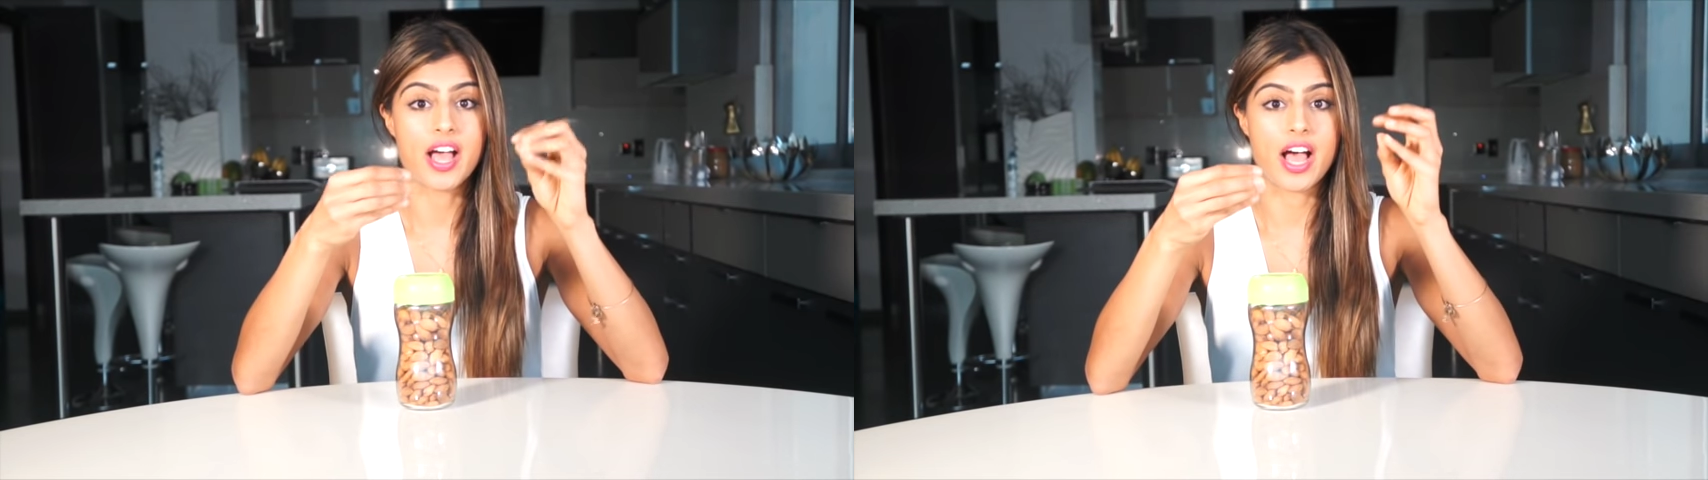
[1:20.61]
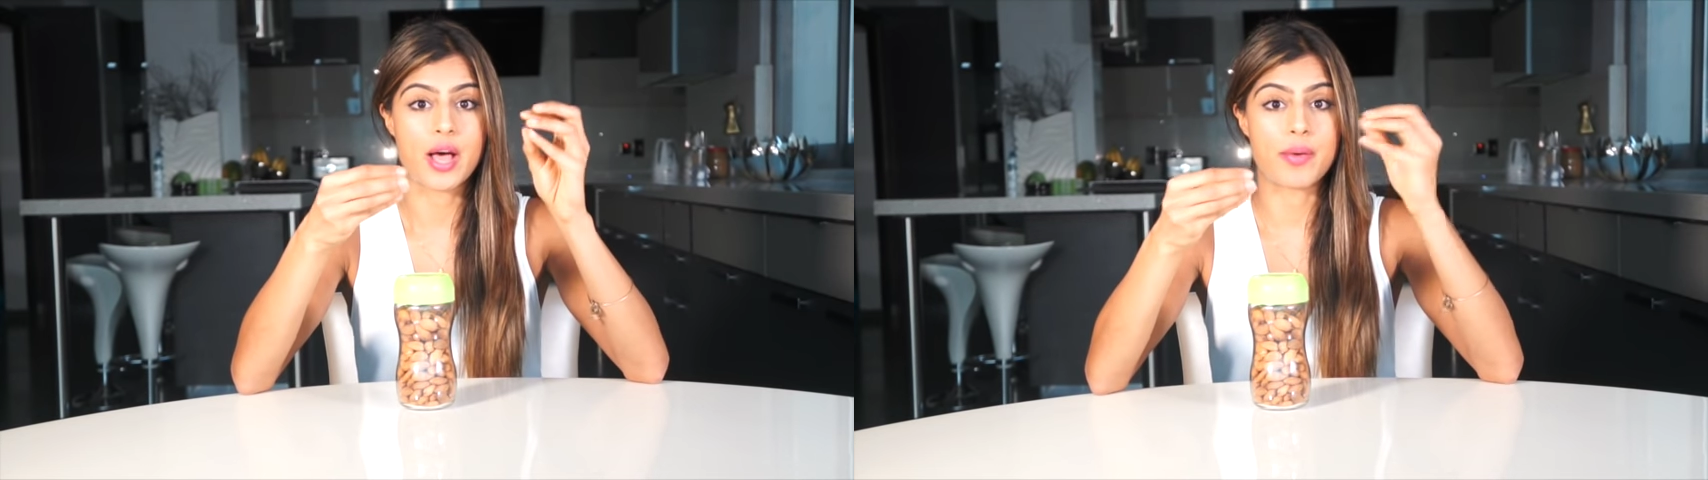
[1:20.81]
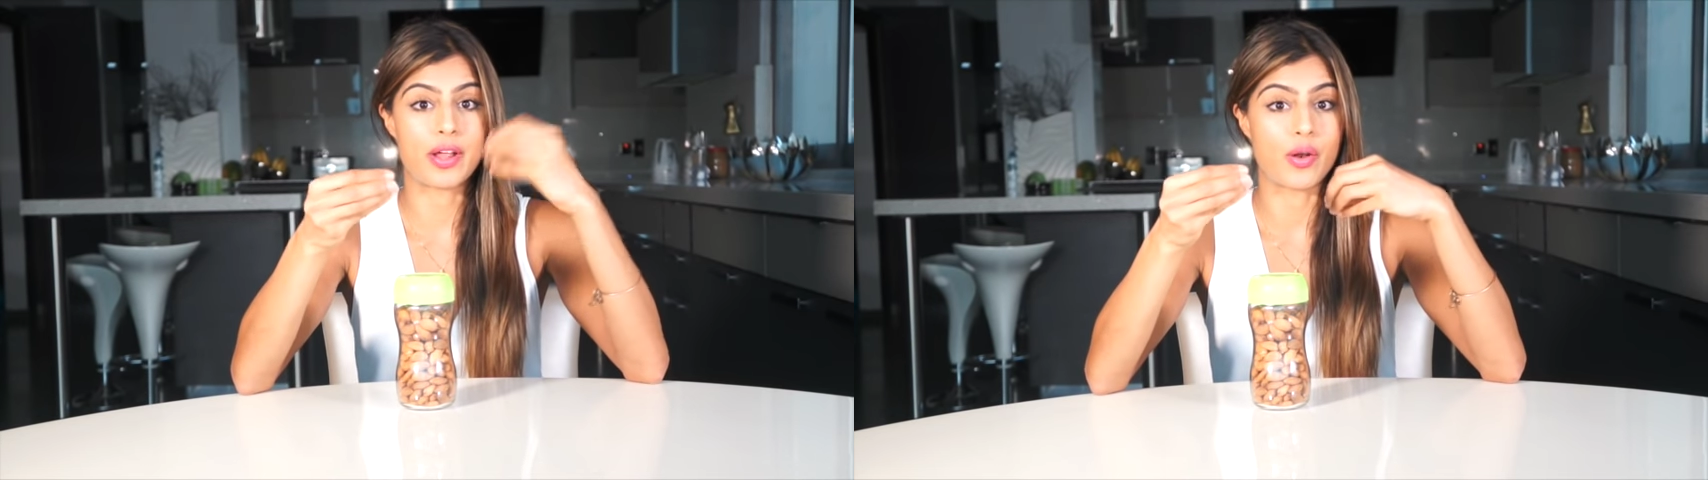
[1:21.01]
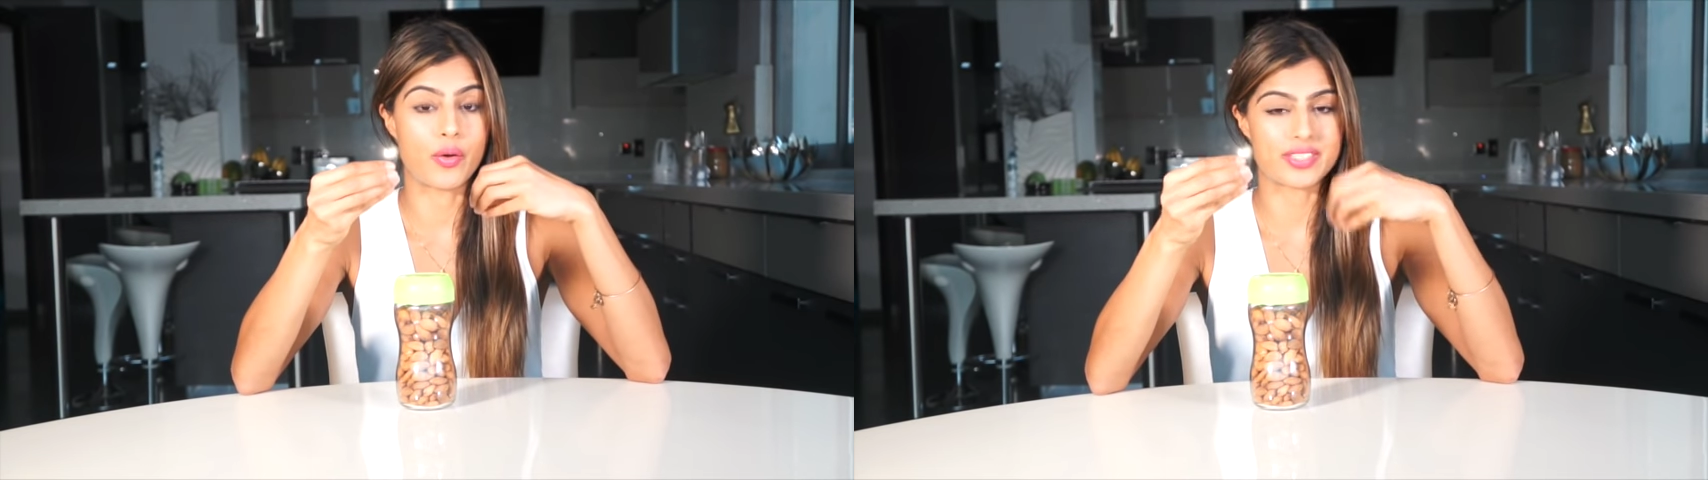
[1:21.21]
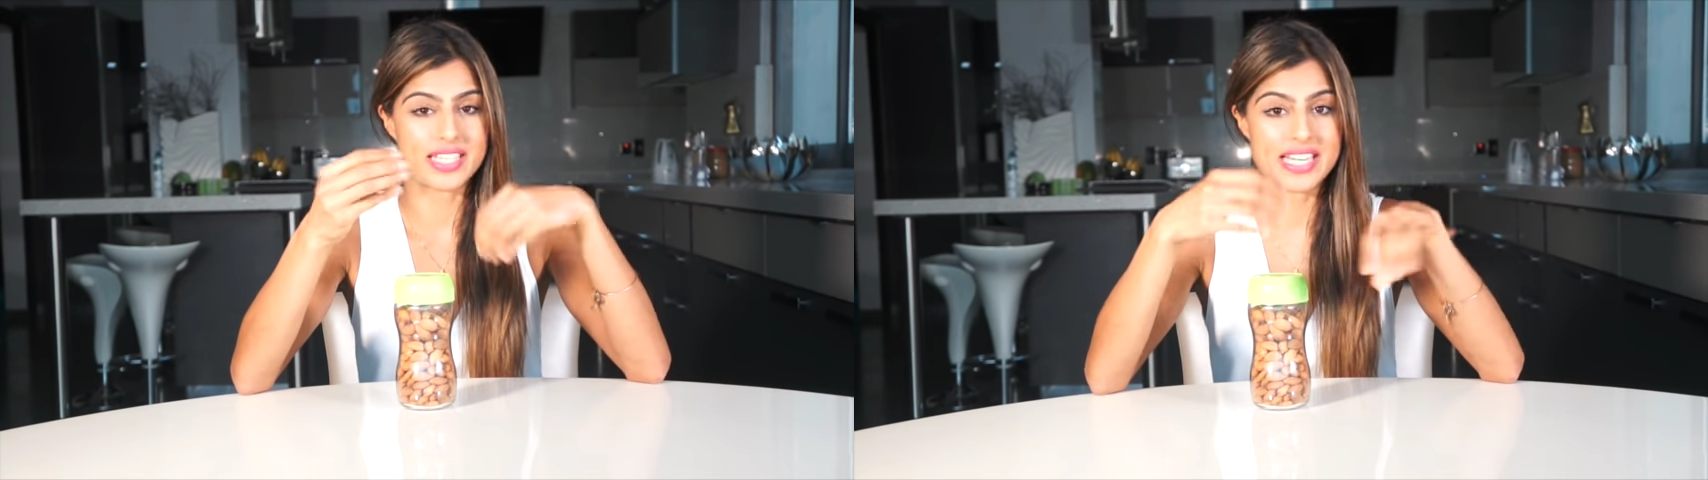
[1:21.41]
a
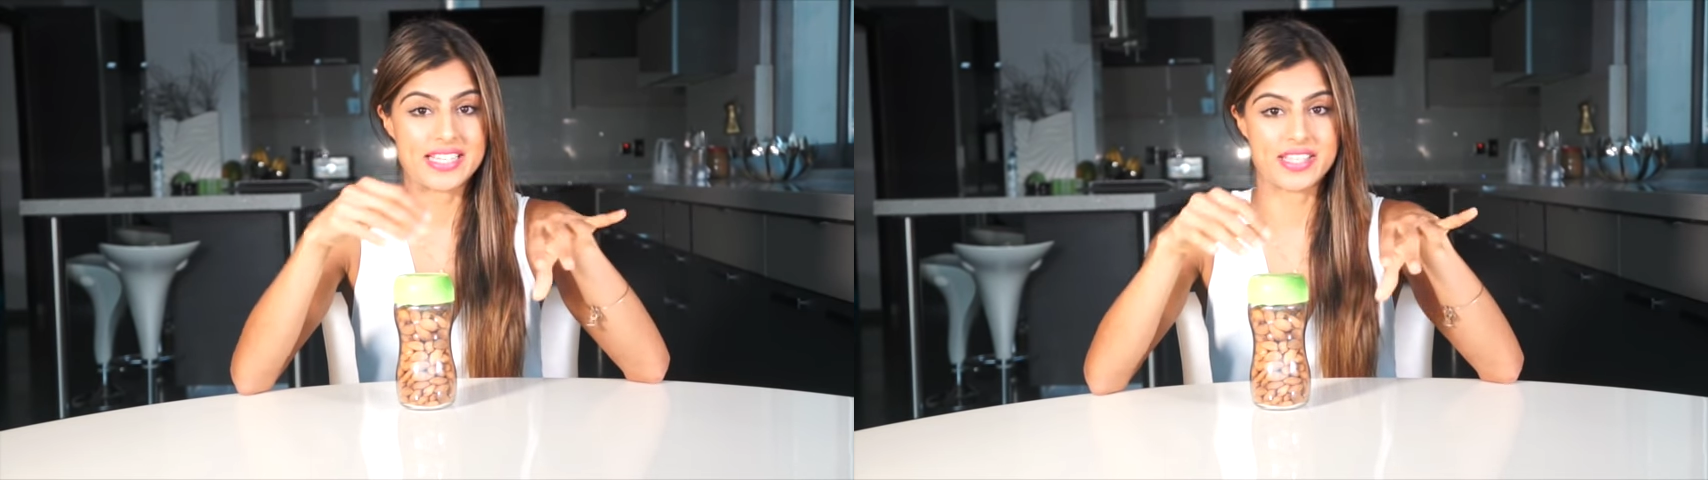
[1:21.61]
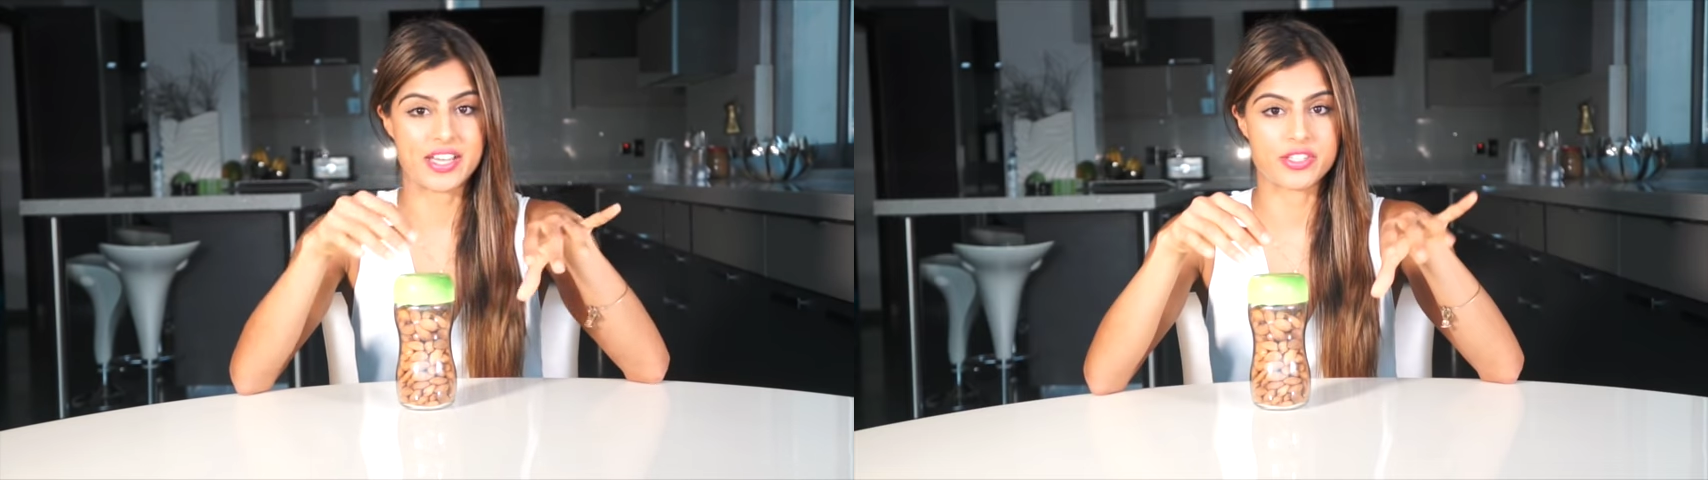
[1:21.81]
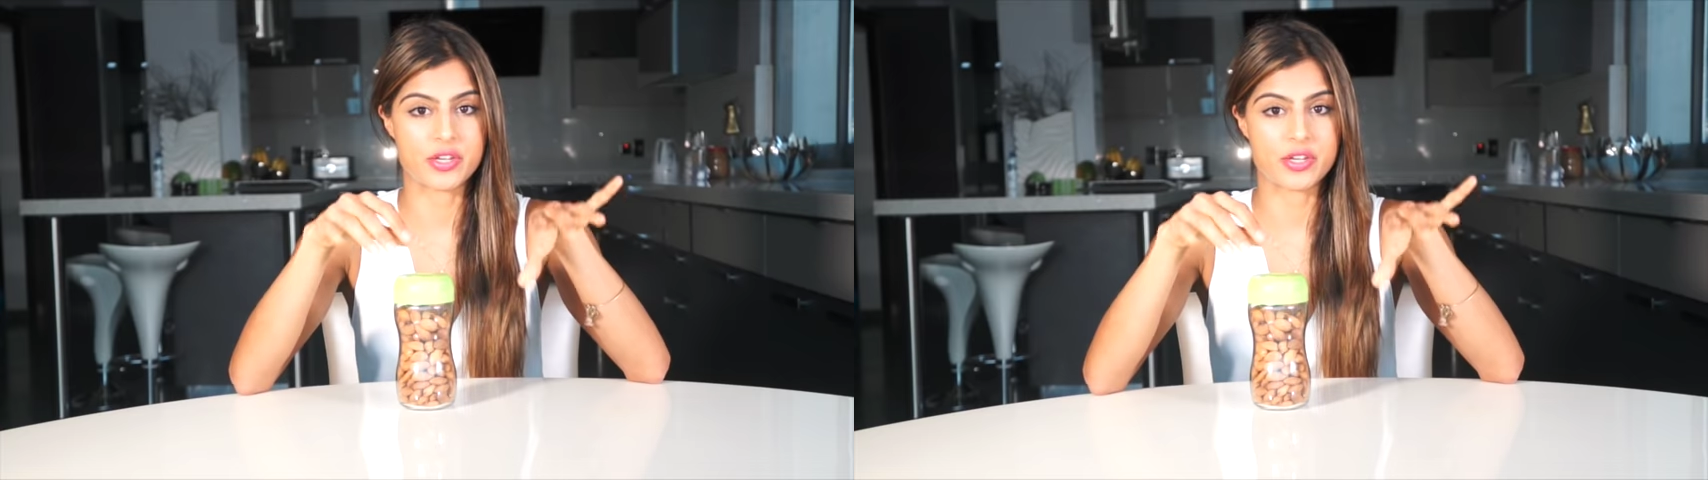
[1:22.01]
lot easier.